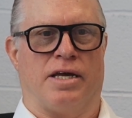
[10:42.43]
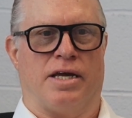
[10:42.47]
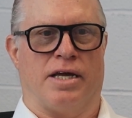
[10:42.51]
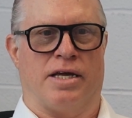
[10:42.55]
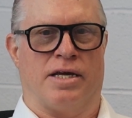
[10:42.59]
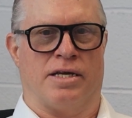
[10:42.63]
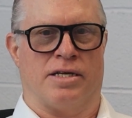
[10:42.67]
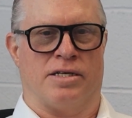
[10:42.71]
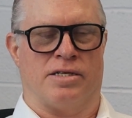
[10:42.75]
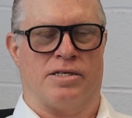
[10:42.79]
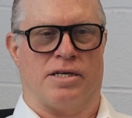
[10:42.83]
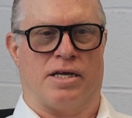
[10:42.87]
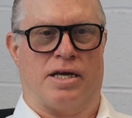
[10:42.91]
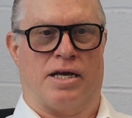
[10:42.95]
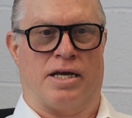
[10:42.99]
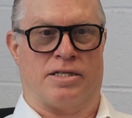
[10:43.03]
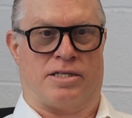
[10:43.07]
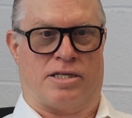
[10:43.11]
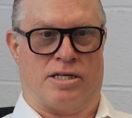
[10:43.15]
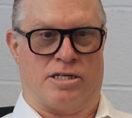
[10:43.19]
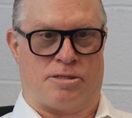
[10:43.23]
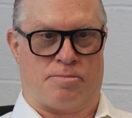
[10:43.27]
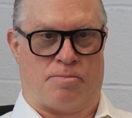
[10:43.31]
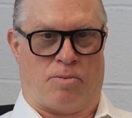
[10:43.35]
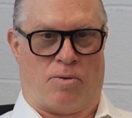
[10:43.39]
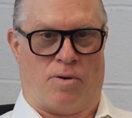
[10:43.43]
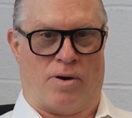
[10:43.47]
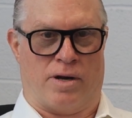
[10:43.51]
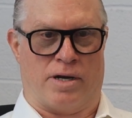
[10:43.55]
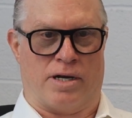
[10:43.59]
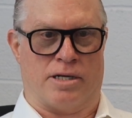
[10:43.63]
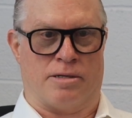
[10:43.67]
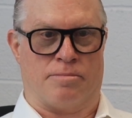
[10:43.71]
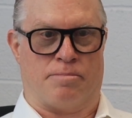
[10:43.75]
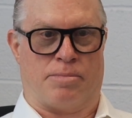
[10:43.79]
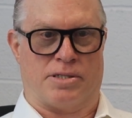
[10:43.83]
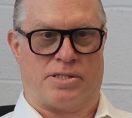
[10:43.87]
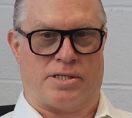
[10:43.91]
is, at this
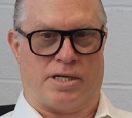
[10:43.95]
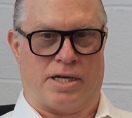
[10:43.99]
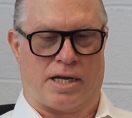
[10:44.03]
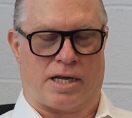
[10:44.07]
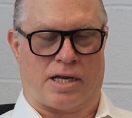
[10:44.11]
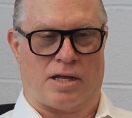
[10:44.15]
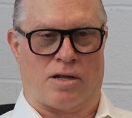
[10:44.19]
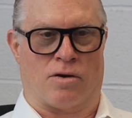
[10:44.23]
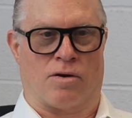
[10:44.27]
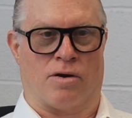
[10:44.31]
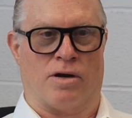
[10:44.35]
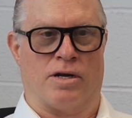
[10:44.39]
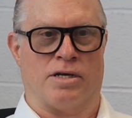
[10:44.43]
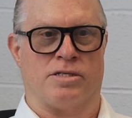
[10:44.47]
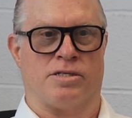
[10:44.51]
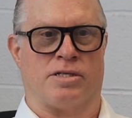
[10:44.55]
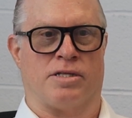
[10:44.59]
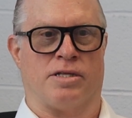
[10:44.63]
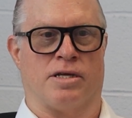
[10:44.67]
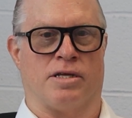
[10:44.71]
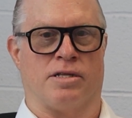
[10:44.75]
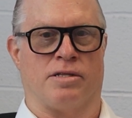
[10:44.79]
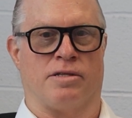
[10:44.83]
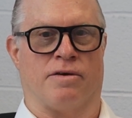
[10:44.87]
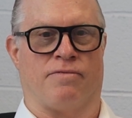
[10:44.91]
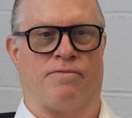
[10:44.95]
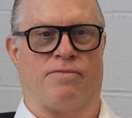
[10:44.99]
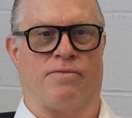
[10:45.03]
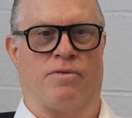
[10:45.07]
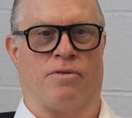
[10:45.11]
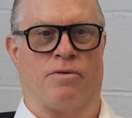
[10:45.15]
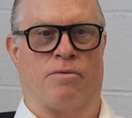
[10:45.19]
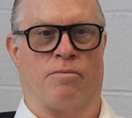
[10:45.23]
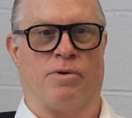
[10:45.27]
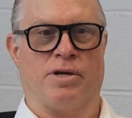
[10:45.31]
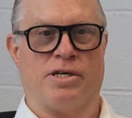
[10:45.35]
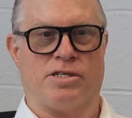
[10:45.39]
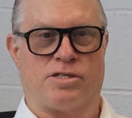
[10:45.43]
point in particular, is that
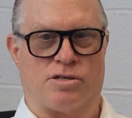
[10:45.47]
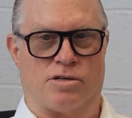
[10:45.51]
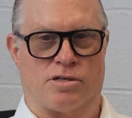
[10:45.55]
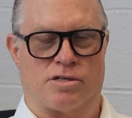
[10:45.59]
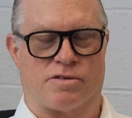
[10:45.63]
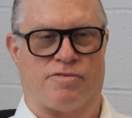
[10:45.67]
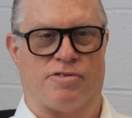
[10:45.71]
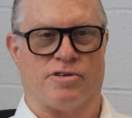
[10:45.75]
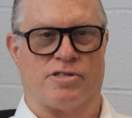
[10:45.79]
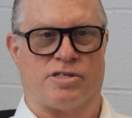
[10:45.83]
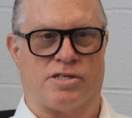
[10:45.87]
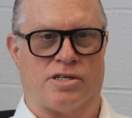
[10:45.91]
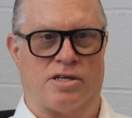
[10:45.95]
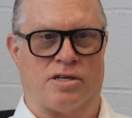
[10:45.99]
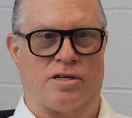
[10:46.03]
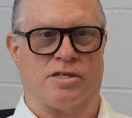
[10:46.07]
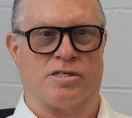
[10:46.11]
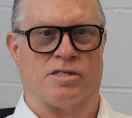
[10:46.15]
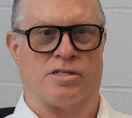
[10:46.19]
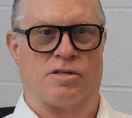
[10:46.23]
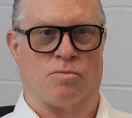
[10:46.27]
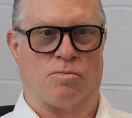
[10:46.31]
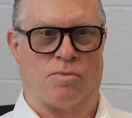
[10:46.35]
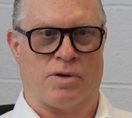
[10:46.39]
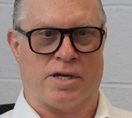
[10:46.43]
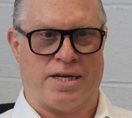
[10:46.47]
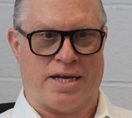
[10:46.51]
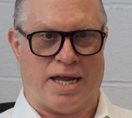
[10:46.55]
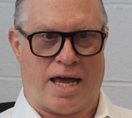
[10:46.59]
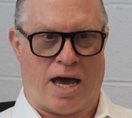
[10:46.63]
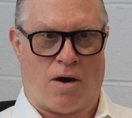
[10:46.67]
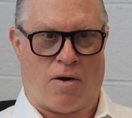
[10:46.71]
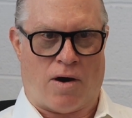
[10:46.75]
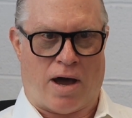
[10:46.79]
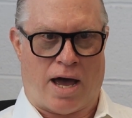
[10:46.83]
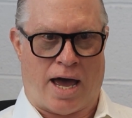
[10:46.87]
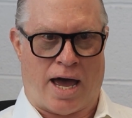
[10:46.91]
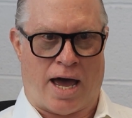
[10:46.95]
the research facilities that we
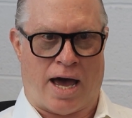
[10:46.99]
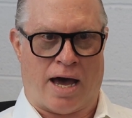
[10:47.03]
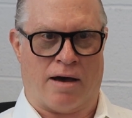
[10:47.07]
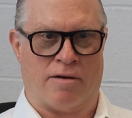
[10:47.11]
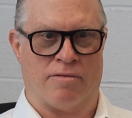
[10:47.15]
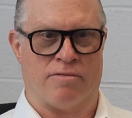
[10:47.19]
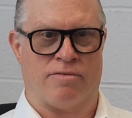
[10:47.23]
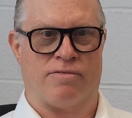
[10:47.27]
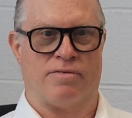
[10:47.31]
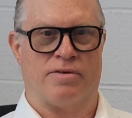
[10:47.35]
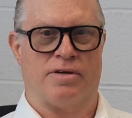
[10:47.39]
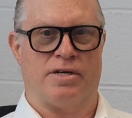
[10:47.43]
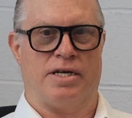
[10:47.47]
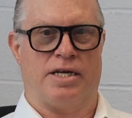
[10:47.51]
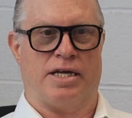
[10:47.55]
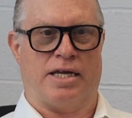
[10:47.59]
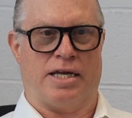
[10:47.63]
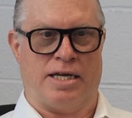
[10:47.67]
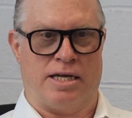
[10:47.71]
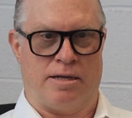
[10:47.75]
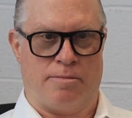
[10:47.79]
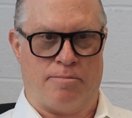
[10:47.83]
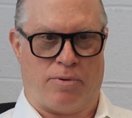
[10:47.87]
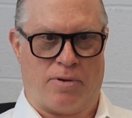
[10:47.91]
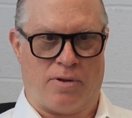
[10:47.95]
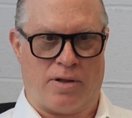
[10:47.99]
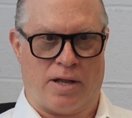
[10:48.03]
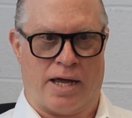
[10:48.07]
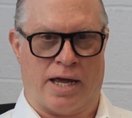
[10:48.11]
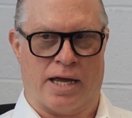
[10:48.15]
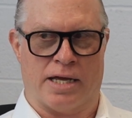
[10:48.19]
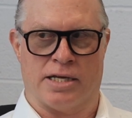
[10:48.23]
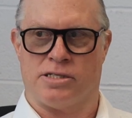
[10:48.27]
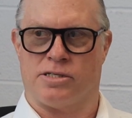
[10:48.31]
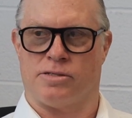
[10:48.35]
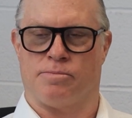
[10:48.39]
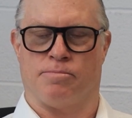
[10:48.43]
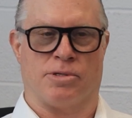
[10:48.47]
now have in
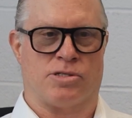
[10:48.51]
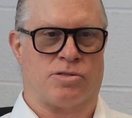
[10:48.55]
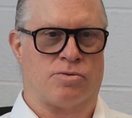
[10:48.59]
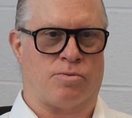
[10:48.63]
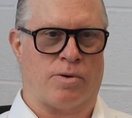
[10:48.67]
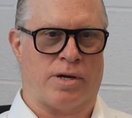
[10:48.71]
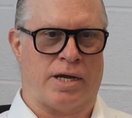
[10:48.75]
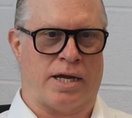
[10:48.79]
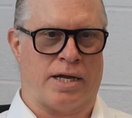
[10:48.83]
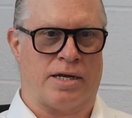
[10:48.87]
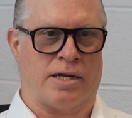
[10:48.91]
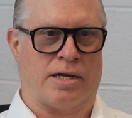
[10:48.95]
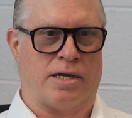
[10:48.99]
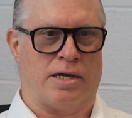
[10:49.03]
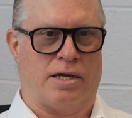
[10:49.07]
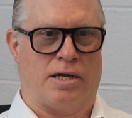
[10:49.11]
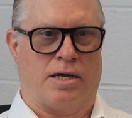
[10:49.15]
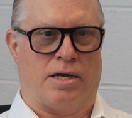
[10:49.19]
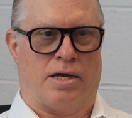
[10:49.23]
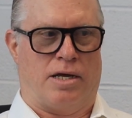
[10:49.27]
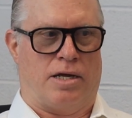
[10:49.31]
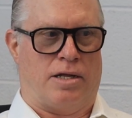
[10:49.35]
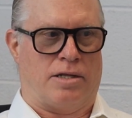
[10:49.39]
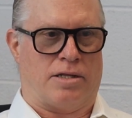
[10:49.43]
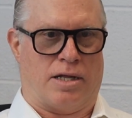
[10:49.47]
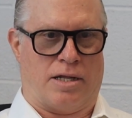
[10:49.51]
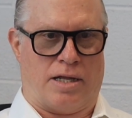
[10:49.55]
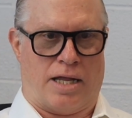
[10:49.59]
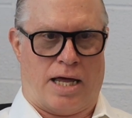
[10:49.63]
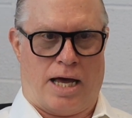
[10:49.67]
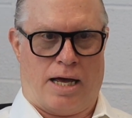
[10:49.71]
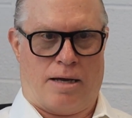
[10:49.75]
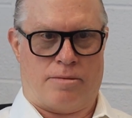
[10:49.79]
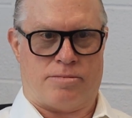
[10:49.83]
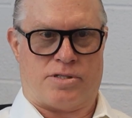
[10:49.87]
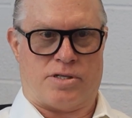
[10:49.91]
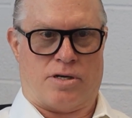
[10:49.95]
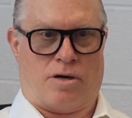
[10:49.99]
place between the
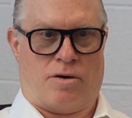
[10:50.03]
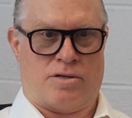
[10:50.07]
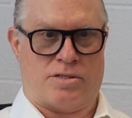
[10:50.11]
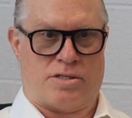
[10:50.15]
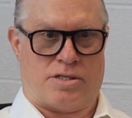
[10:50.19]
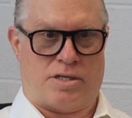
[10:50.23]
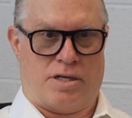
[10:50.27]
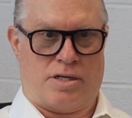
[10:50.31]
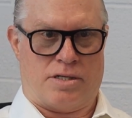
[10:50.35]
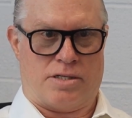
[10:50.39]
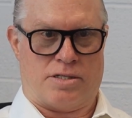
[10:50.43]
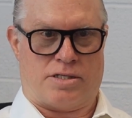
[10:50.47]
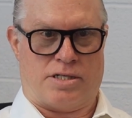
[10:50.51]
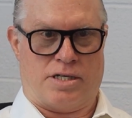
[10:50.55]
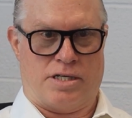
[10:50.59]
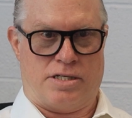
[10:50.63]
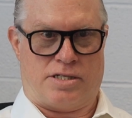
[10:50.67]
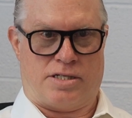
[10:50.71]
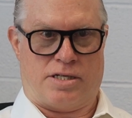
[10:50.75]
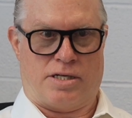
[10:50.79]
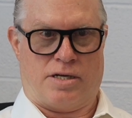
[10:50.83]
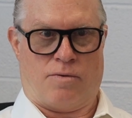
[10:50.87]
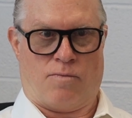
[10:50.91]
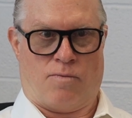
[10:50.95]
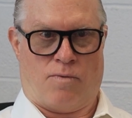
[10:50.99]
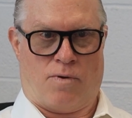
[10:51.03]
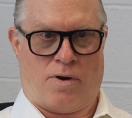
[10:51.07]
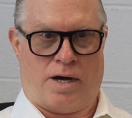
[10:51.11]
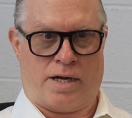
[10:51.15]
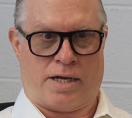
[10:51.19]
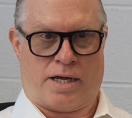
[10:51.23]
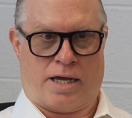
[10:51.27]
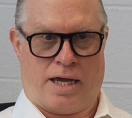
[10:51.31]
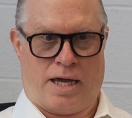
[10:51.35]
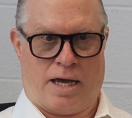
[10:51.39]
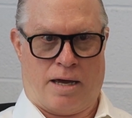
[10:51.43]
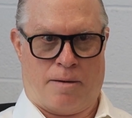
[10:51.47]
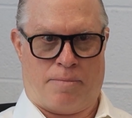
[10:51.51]
labs on
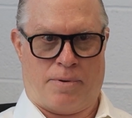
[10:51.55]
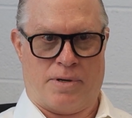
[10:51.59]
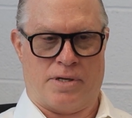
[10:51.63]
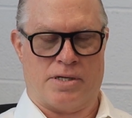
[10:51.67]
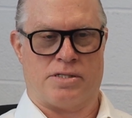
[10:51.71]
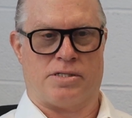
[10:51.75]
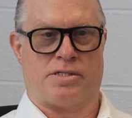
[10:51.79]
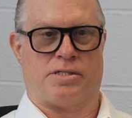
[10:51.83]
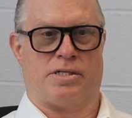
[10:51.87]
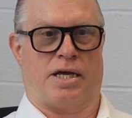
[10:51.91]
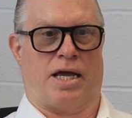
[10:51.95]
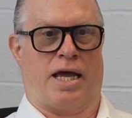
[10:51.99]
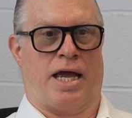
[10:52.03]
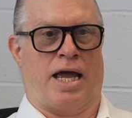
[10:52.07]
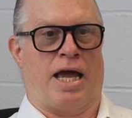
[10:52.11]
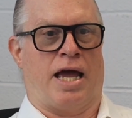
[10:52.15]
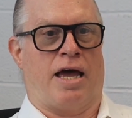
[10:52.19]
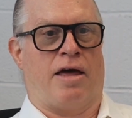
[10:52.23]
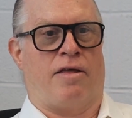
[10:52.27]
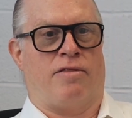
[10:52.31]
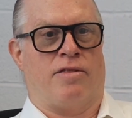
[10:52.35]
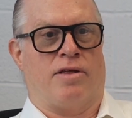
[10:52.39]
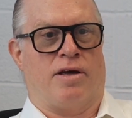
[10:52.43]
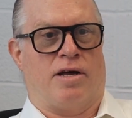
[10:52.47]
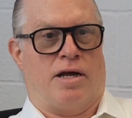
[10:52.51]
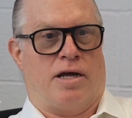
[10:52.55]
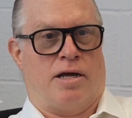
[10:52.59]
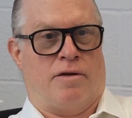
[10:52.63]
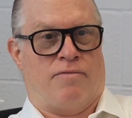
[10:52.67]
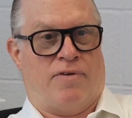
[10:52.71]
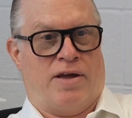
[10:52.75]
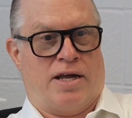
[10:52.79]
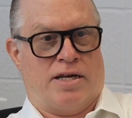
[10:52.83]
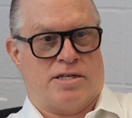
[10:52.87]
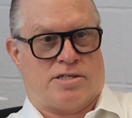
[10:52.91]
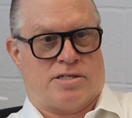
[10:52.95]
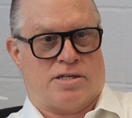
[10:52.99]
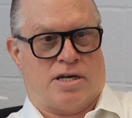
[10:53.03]
CCNY campus and the
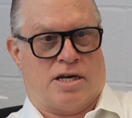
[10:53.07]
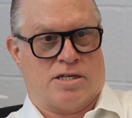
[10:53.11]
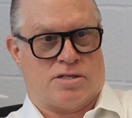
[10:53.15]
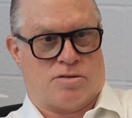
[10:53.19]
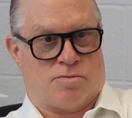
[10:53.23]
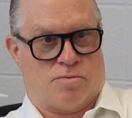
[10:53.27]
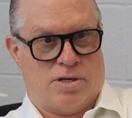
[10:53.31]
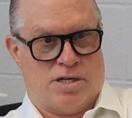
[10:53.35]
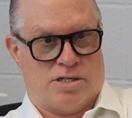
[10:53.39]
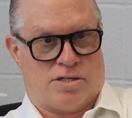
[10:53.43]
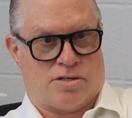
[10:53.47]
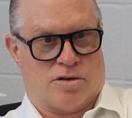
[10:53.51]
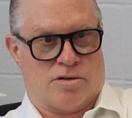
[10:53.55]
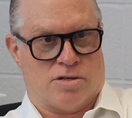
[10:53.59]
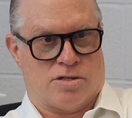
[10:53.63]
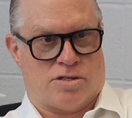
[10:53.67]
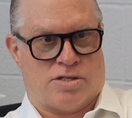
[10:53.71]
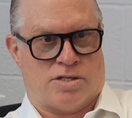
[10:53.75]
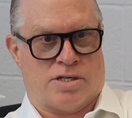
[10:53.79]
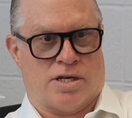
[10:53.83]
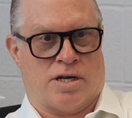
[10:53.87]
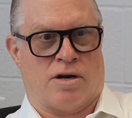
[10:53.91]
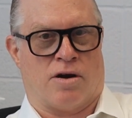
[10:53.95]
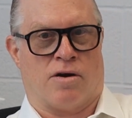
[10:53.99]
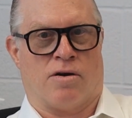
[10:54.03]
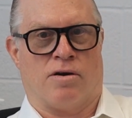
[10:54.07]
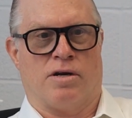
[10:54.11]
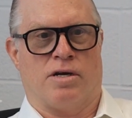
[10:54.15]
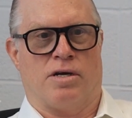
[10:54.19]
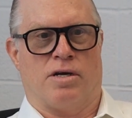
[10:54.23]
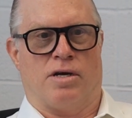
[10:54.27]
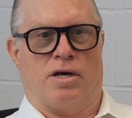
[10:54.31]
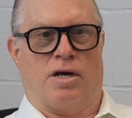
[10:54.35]
Advanced Science Research Center